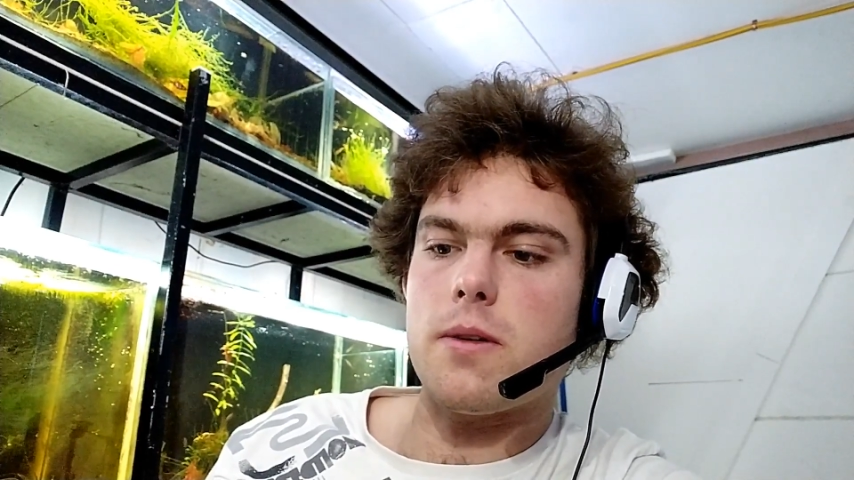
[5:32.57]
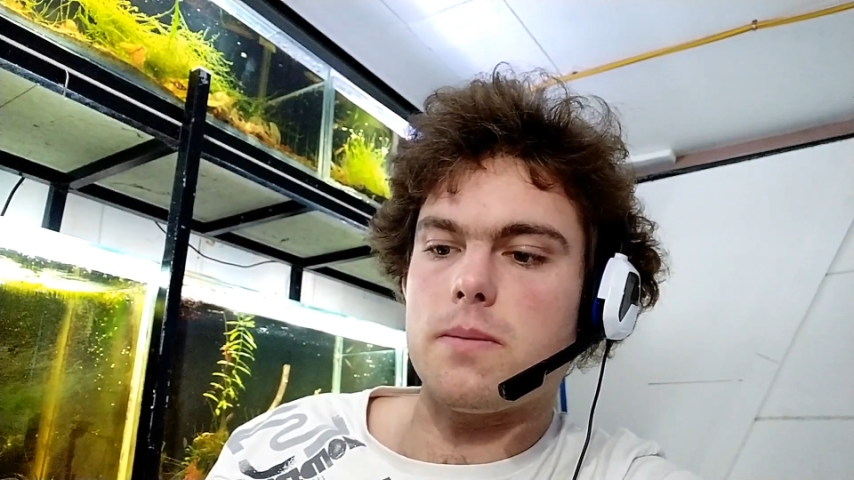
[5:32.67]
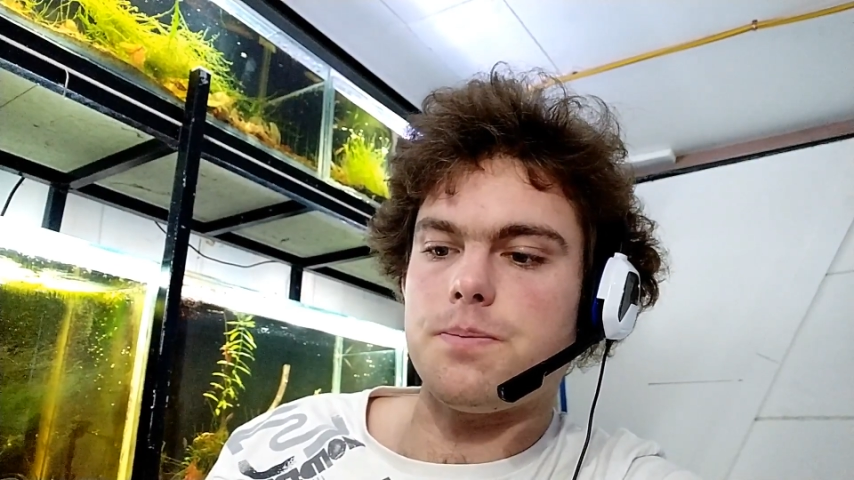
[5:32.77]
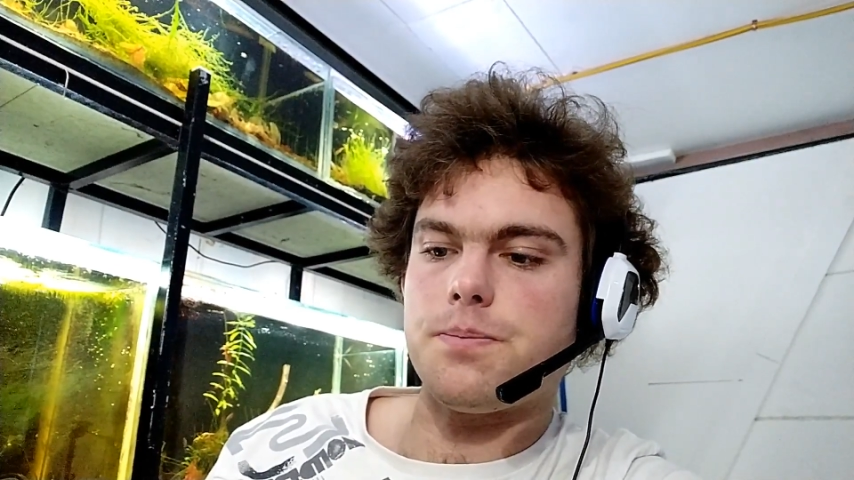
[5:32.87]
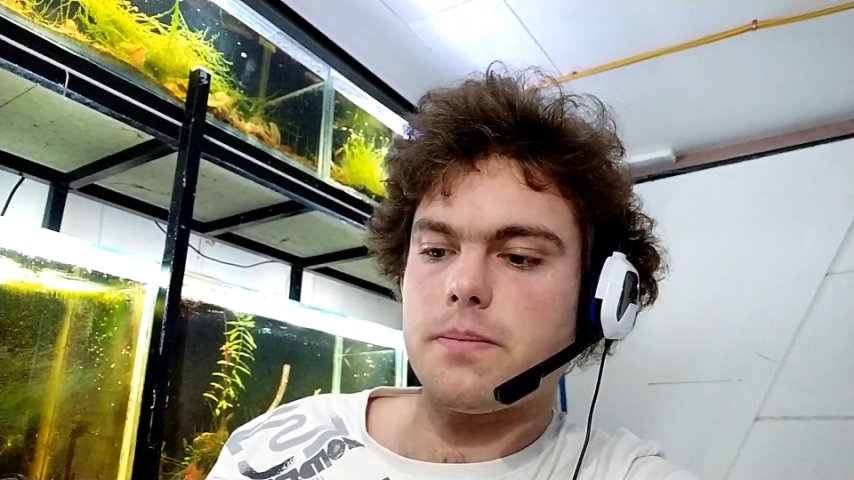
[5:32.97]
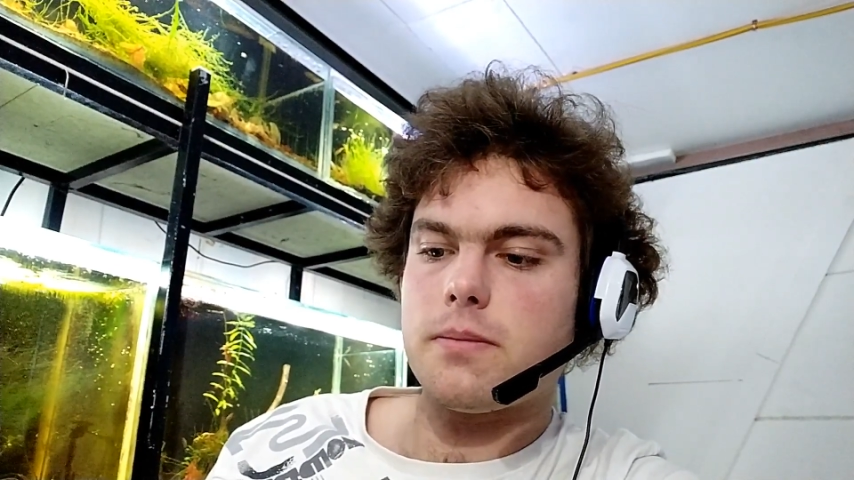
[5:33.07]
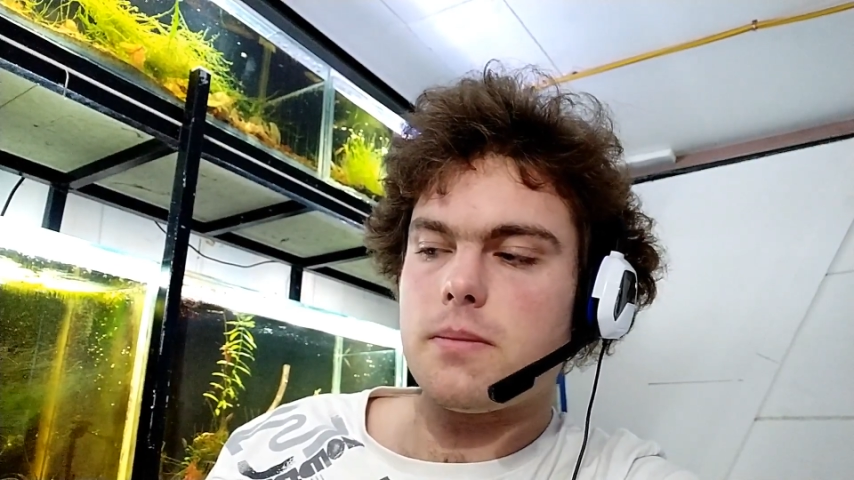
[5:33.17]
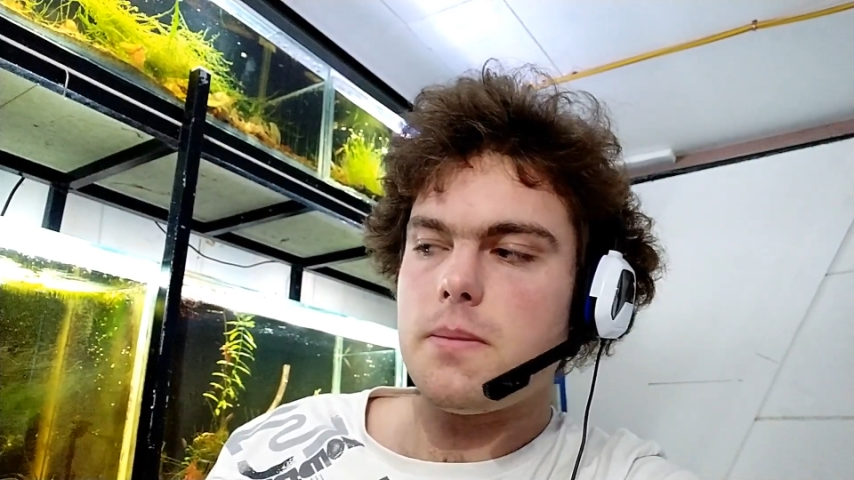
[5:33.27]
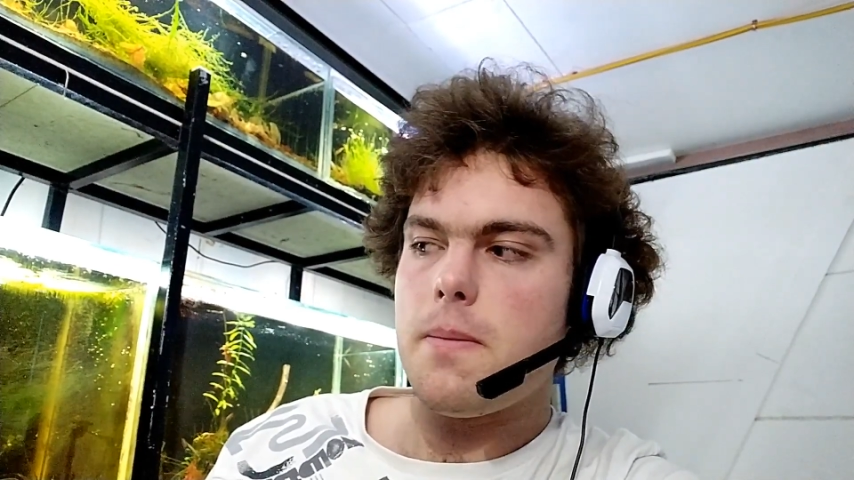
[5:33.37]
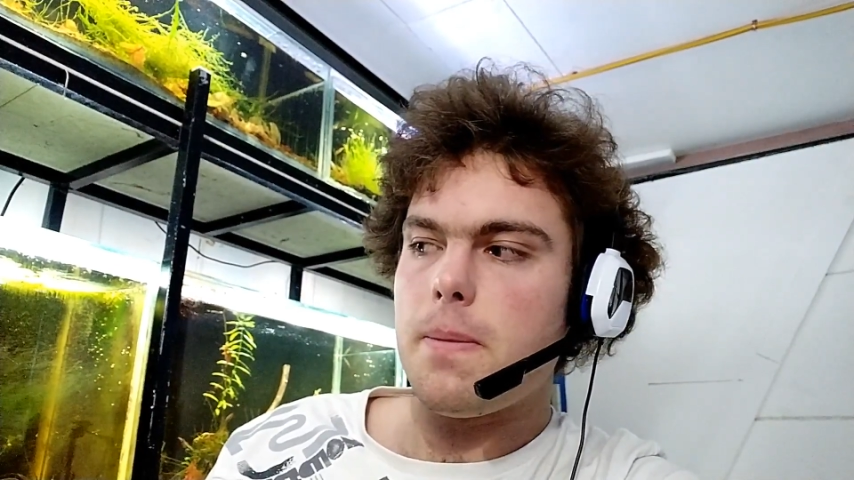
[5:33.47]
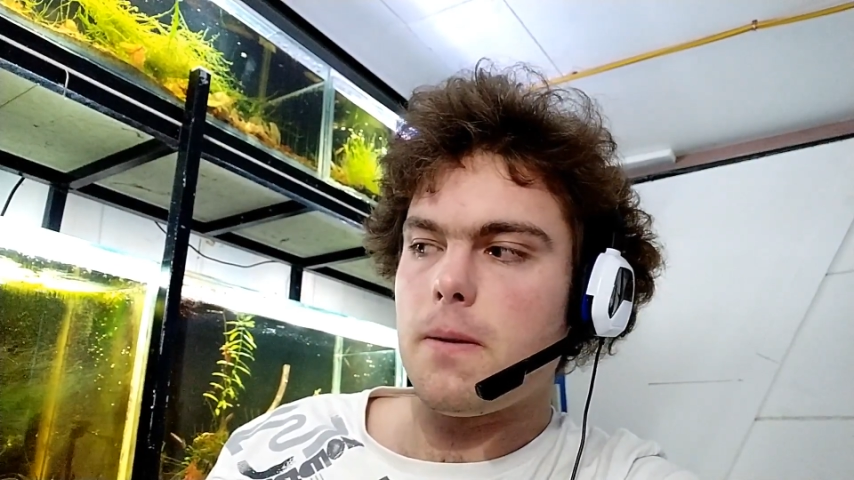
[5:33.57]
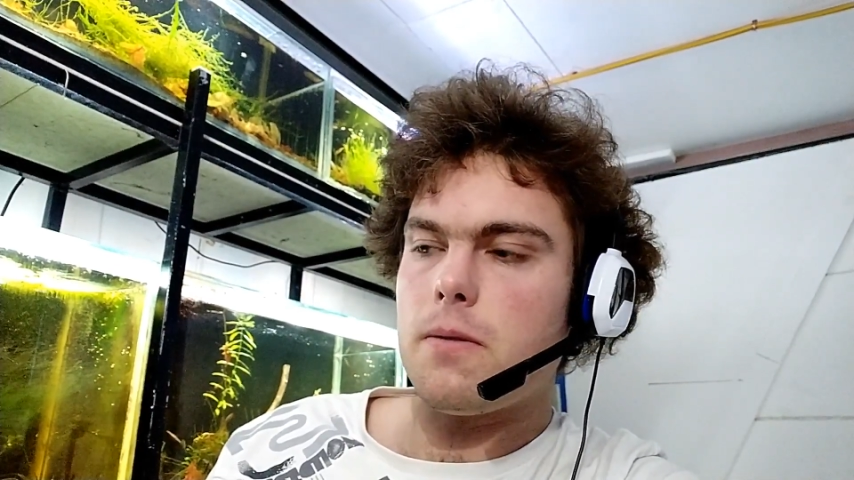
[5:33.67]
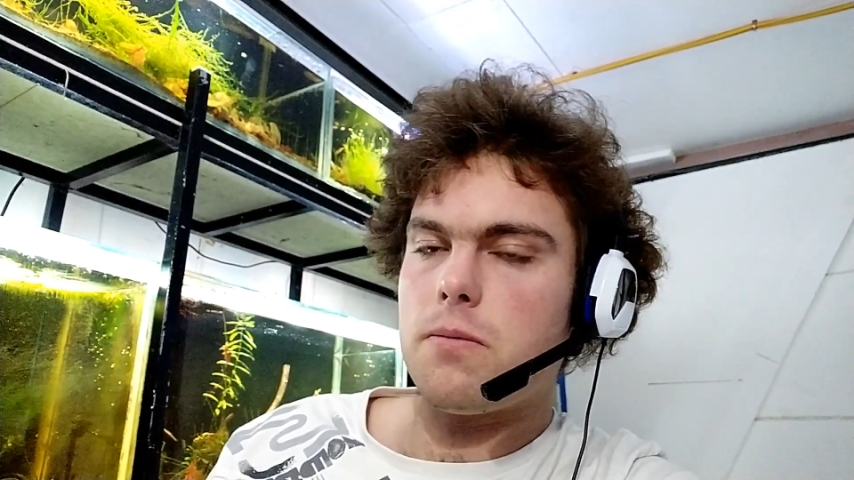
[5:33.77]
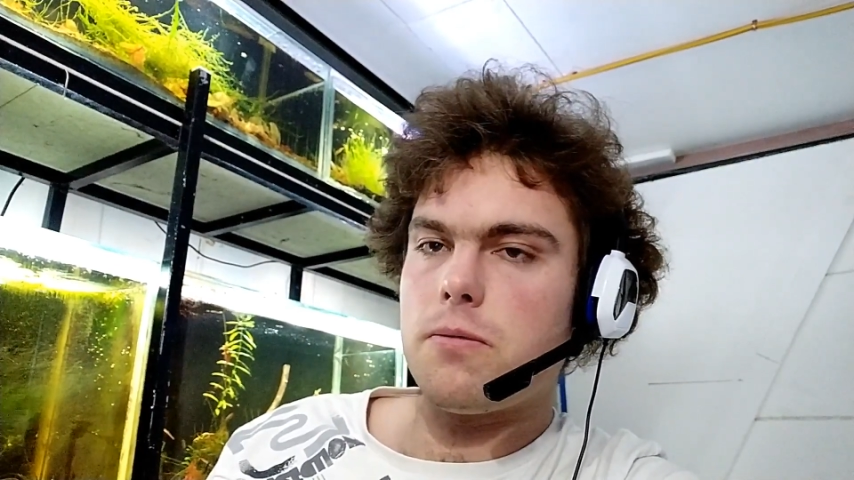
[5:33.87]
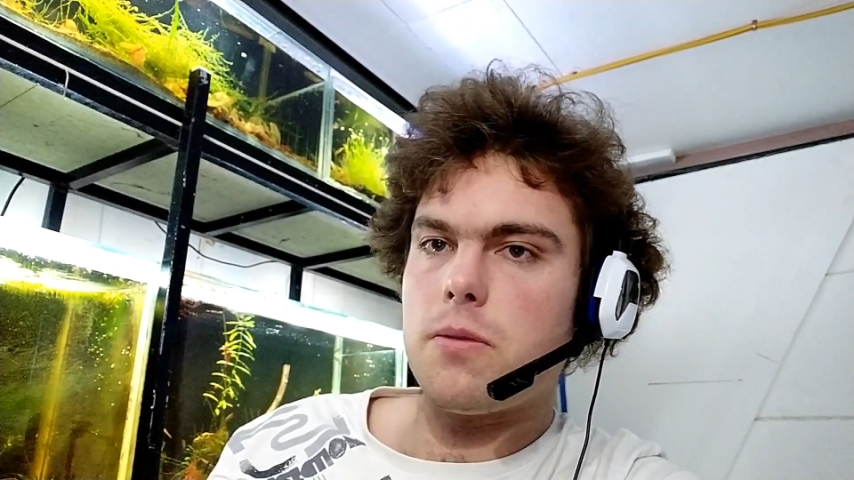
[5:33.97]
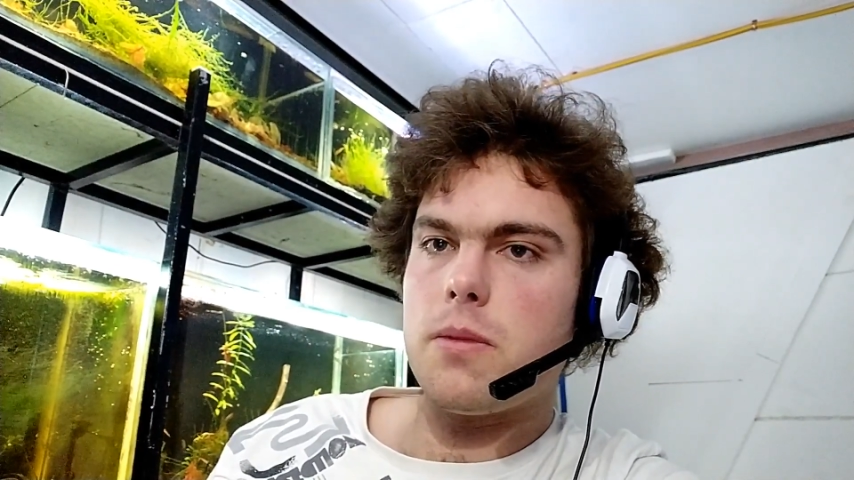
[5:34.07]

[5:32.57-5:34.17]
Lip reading: it. For